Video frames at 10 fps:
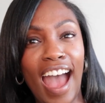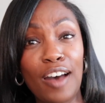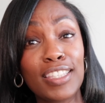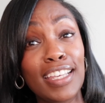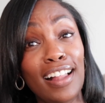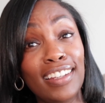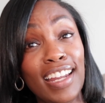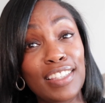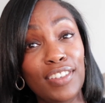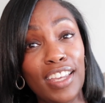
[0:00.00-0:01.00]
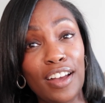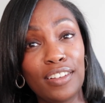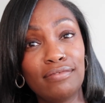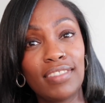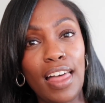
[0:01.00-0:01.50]
I'll see y'all in the next
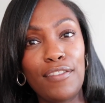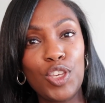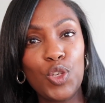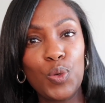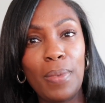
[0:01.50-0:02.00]
video. Love you.